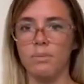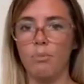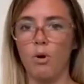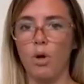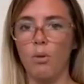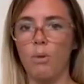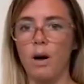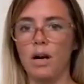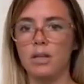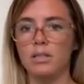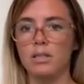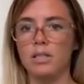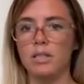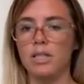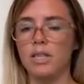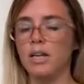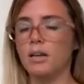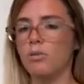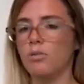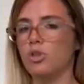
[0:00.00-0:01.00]
Whole
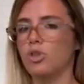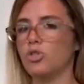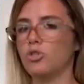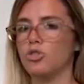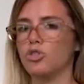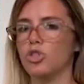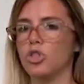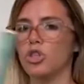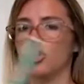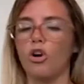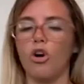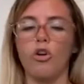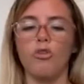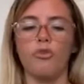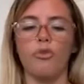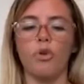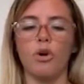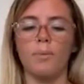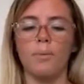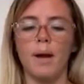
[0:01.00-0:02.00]
stick, which usually
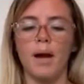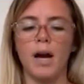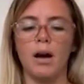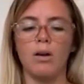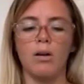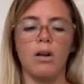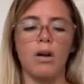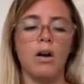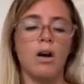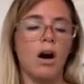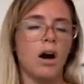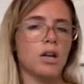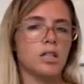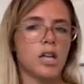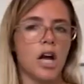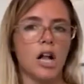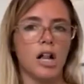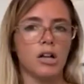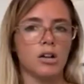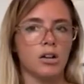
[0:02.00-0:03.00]
go for about a
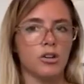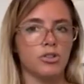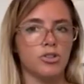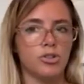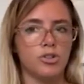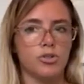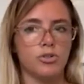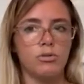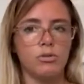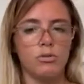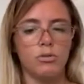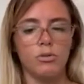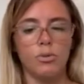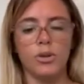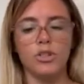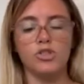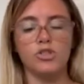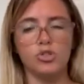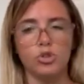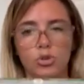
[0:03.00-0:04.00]
dollar or two
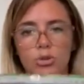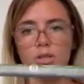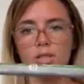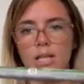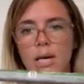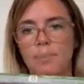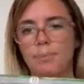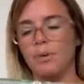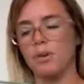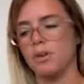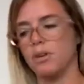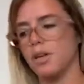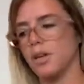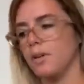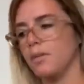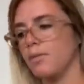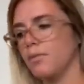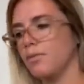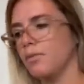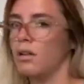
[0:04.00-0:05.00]
when sold
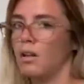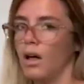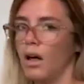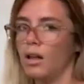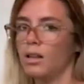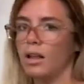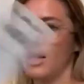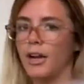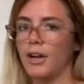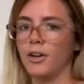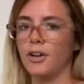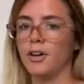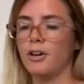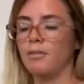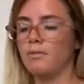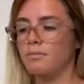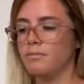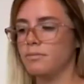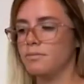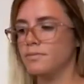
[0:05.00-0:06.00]
separately, a
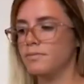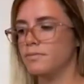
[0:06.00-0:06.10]
lighter,